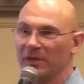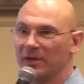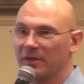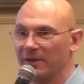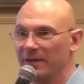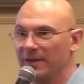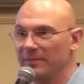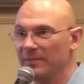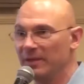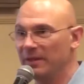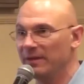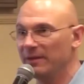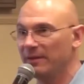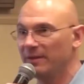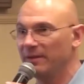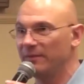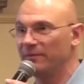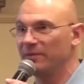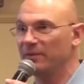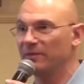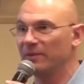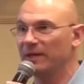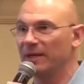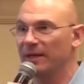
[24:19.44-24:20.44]
agreement
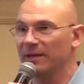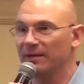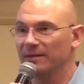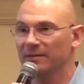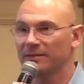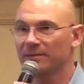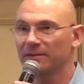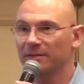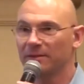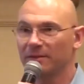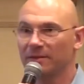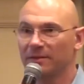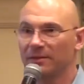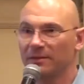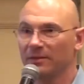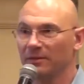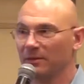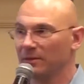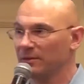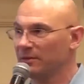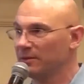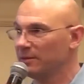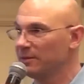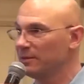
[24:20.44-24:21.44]
if you've got a
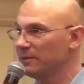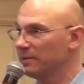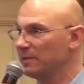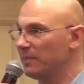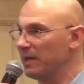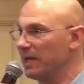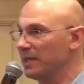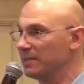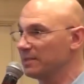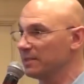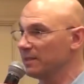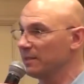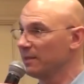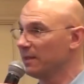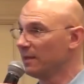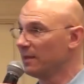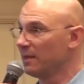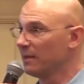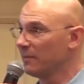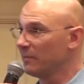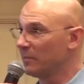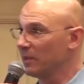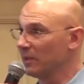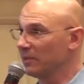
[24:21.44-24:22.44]
good deposit.
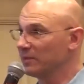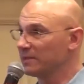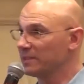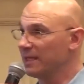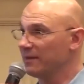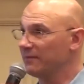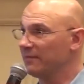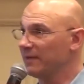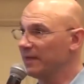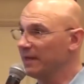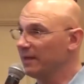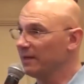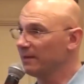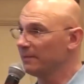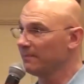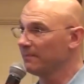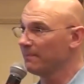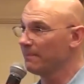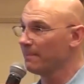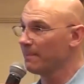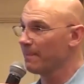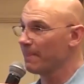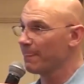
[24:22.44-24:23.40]
Bill, is that fair?